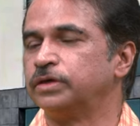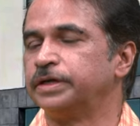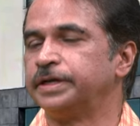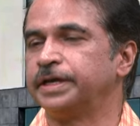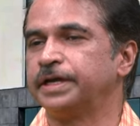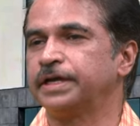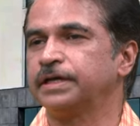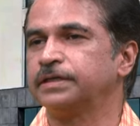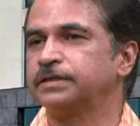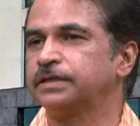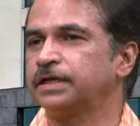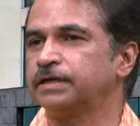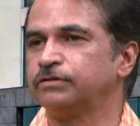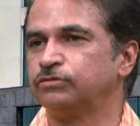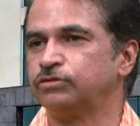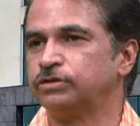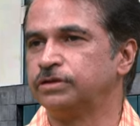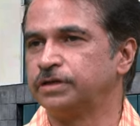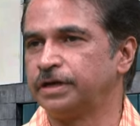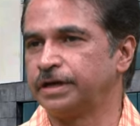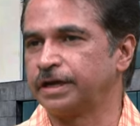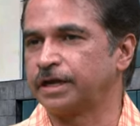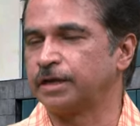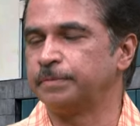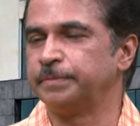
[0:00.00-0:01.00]
Aniket, I
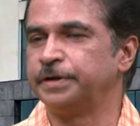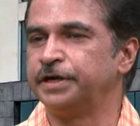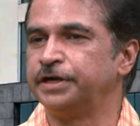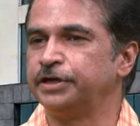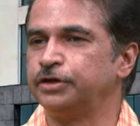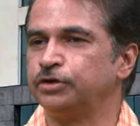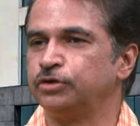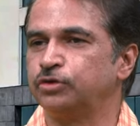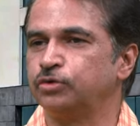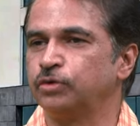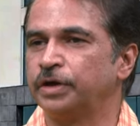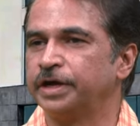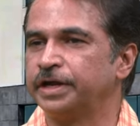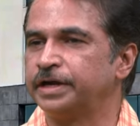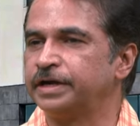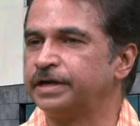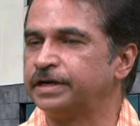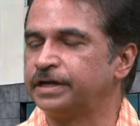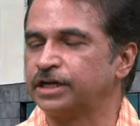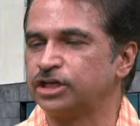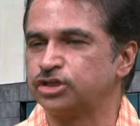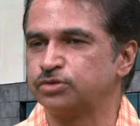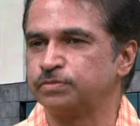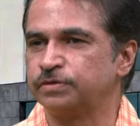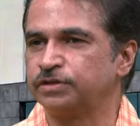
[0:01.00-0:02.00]
would recommend you to get
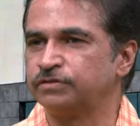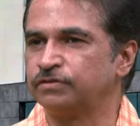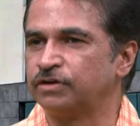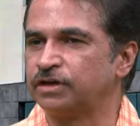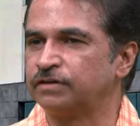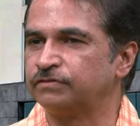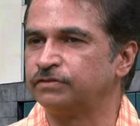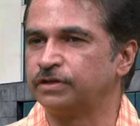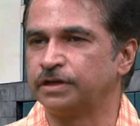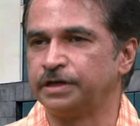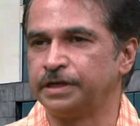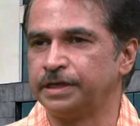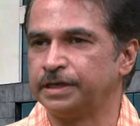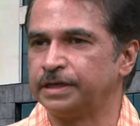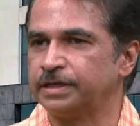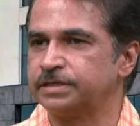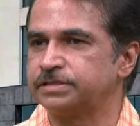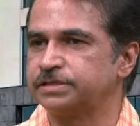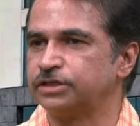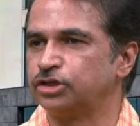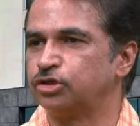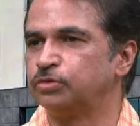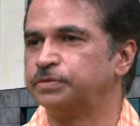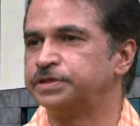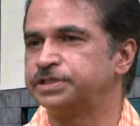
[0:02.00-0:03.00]
in touch with one of the
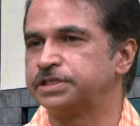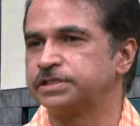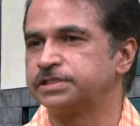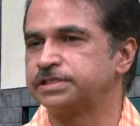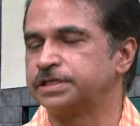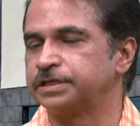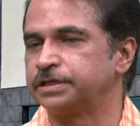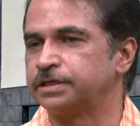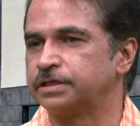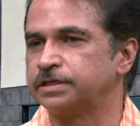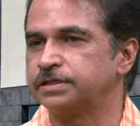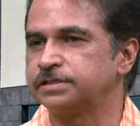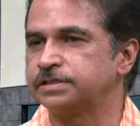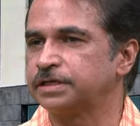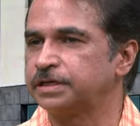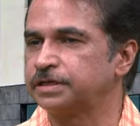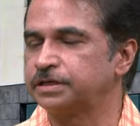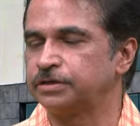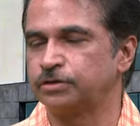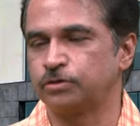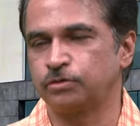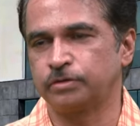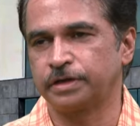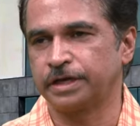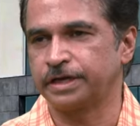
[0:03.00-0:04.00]
nearest innovation centers
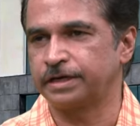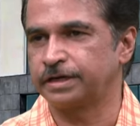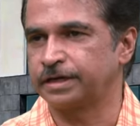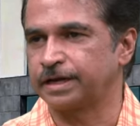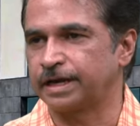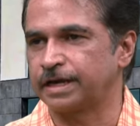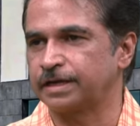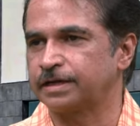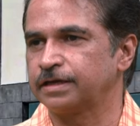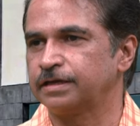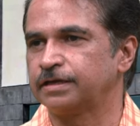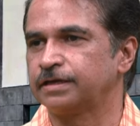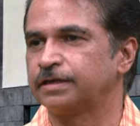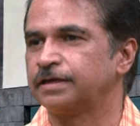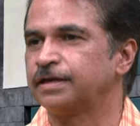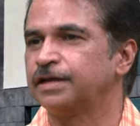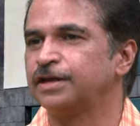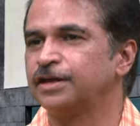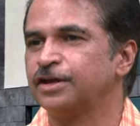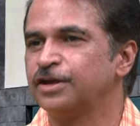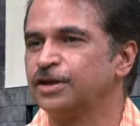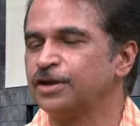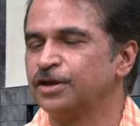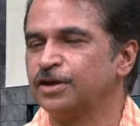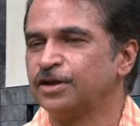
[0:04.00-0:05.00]
and, you know, get cracking.
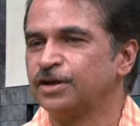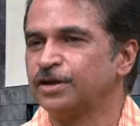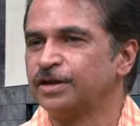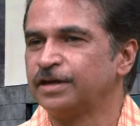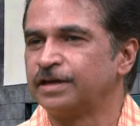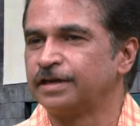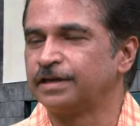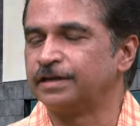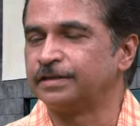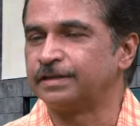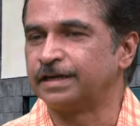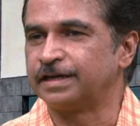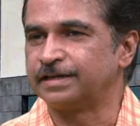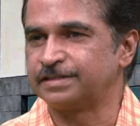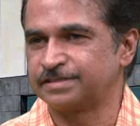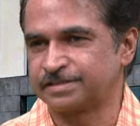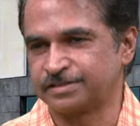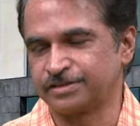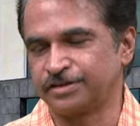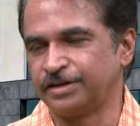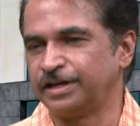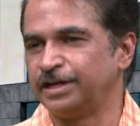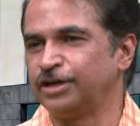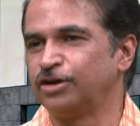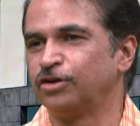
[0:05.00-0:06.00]

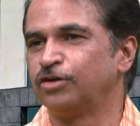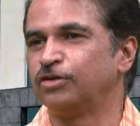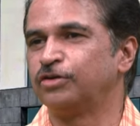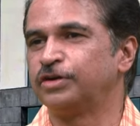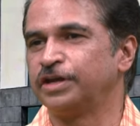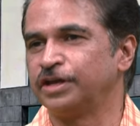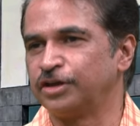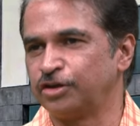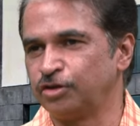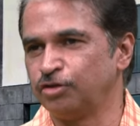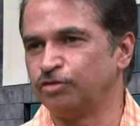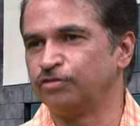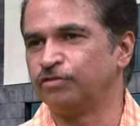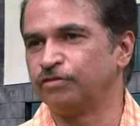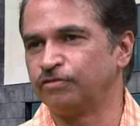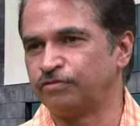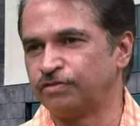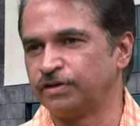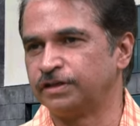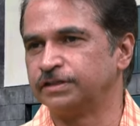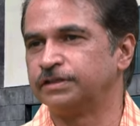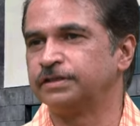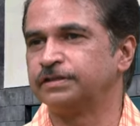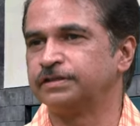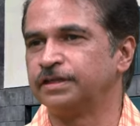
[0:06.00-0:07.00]
That's really going to take you
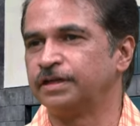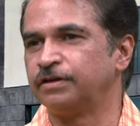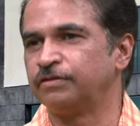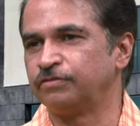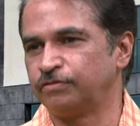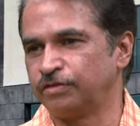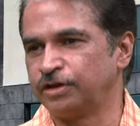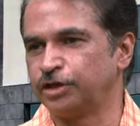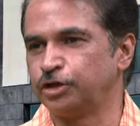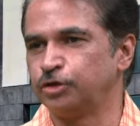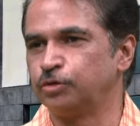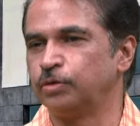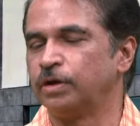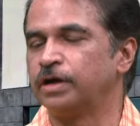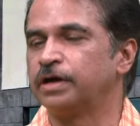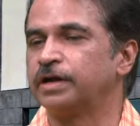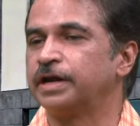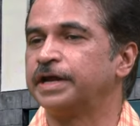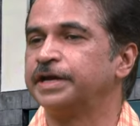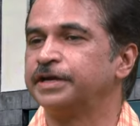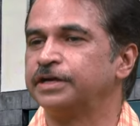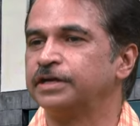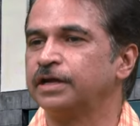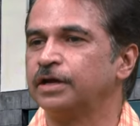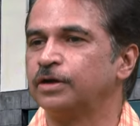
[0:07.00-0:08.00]
further than where you are
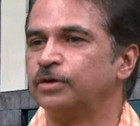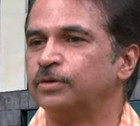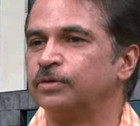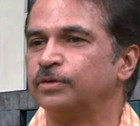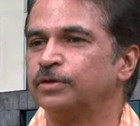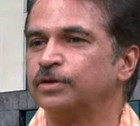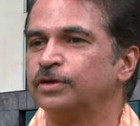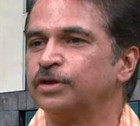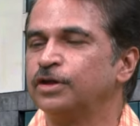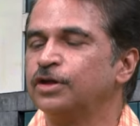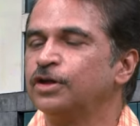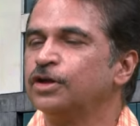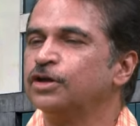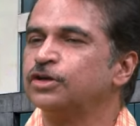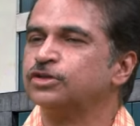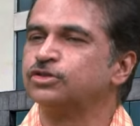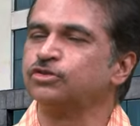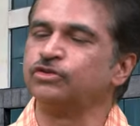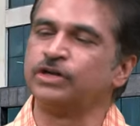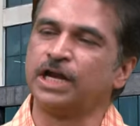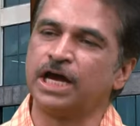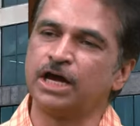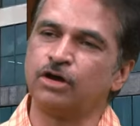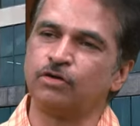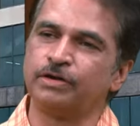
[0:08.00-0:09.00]
right now.
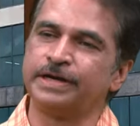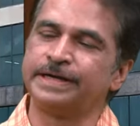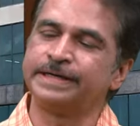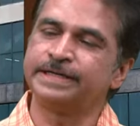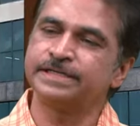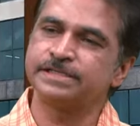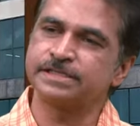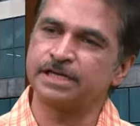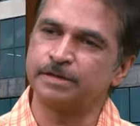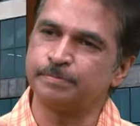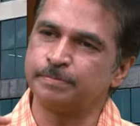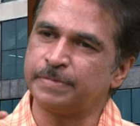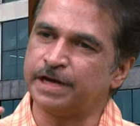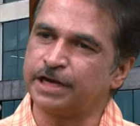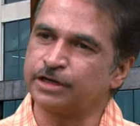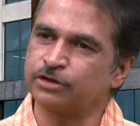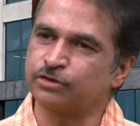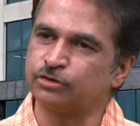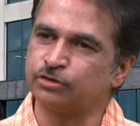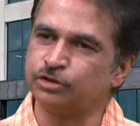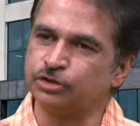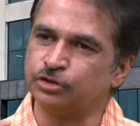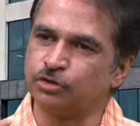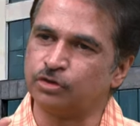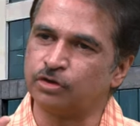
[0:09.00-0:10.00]
So now let us come
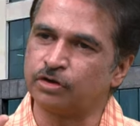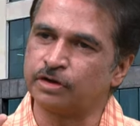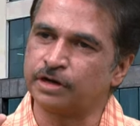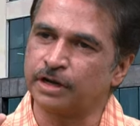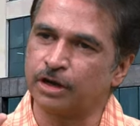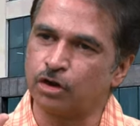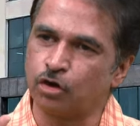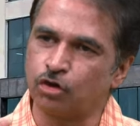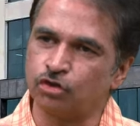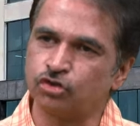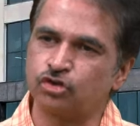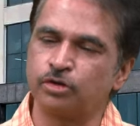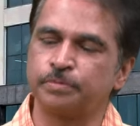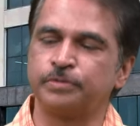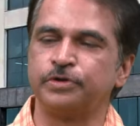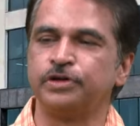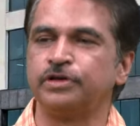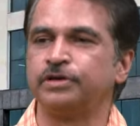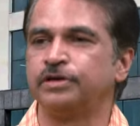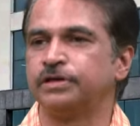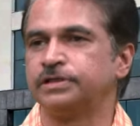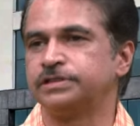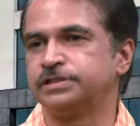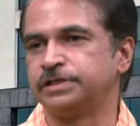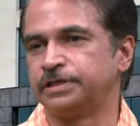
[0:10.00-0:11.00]
back to your
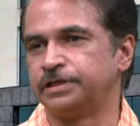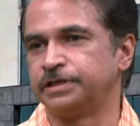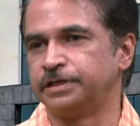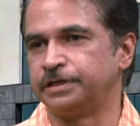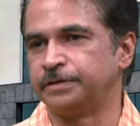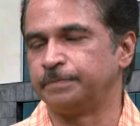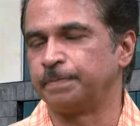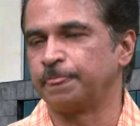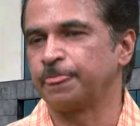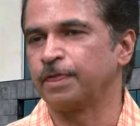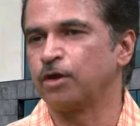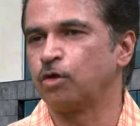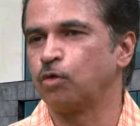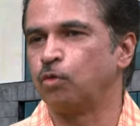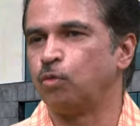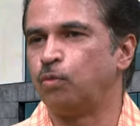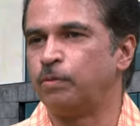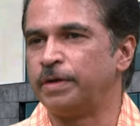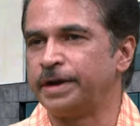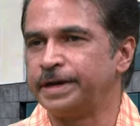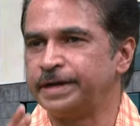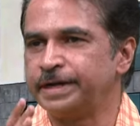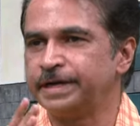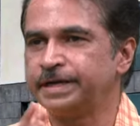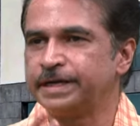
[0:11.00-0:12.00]
entrepreneurial journey.
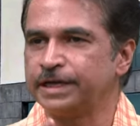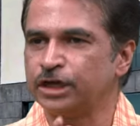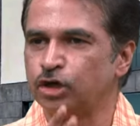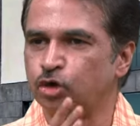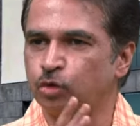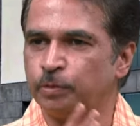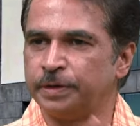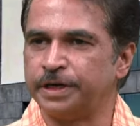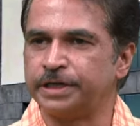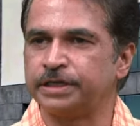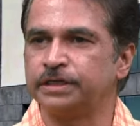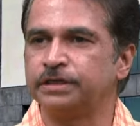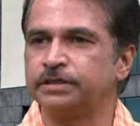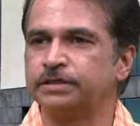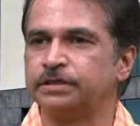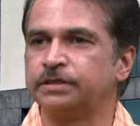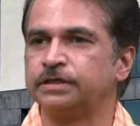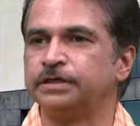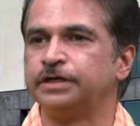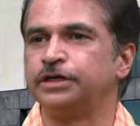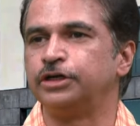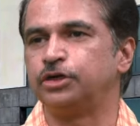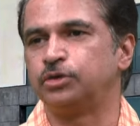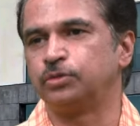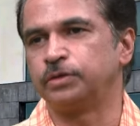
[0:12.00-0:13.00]
When did innovator
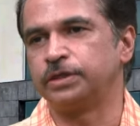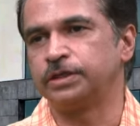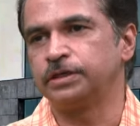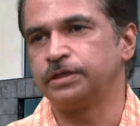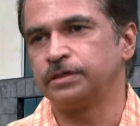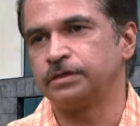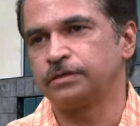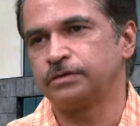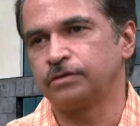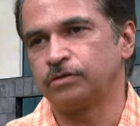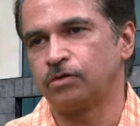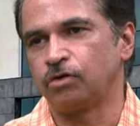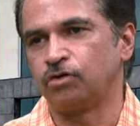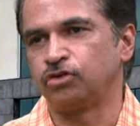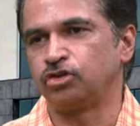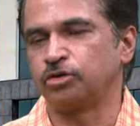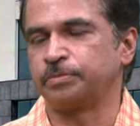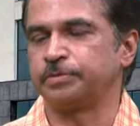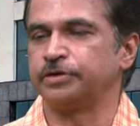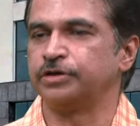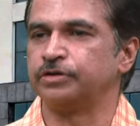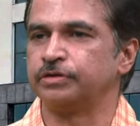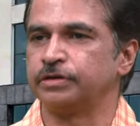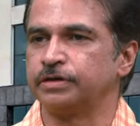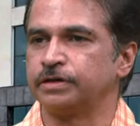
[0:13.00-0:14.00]
turn into an
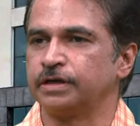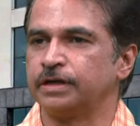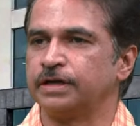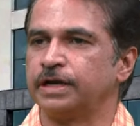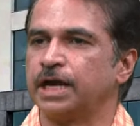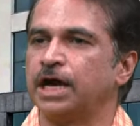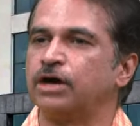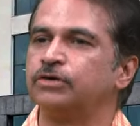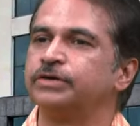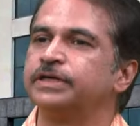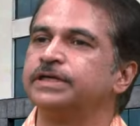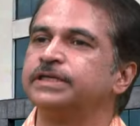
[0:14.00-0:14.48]
entrepreneur, and how